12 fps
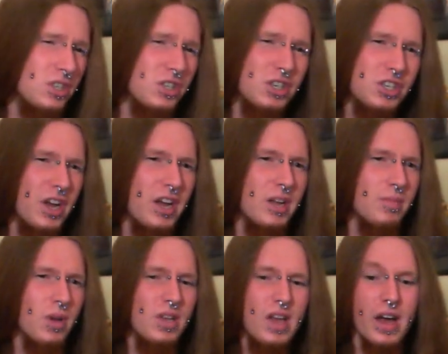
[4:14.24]
Such a
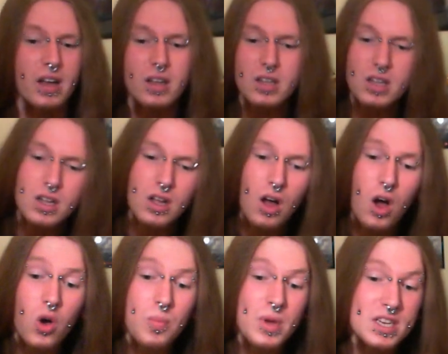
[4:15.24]
shame, but yeah,
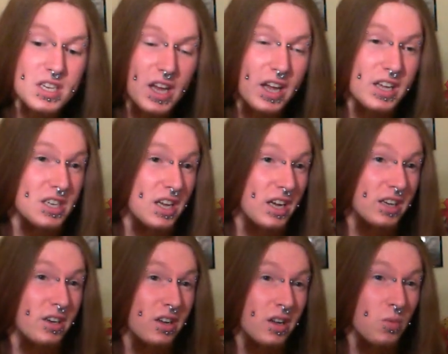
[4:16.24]
I got me a Sega
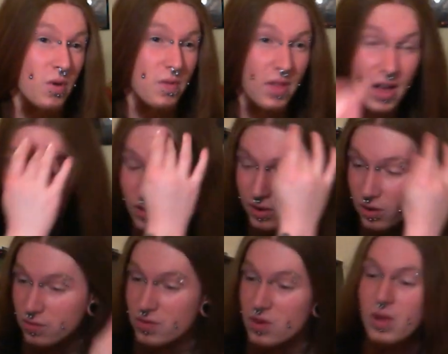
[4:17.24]
Saturn, and with that
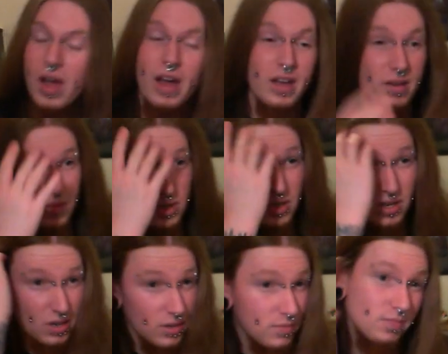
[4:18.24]
I got a few
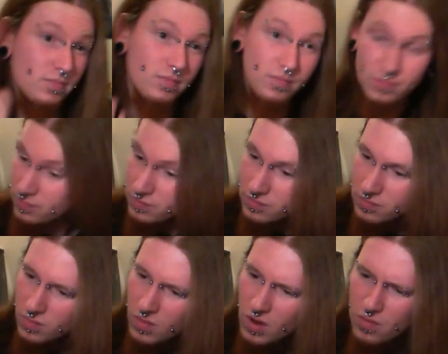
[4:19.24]
games.
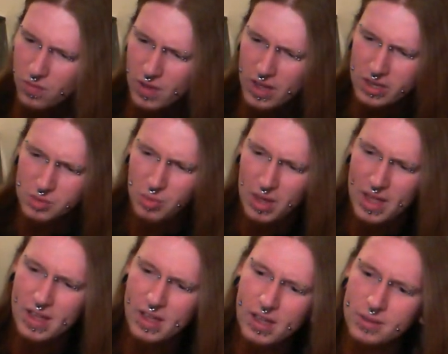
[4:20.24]

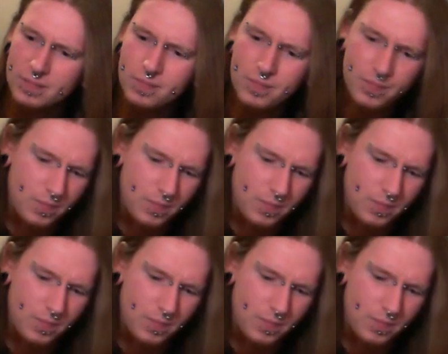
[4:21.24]
First being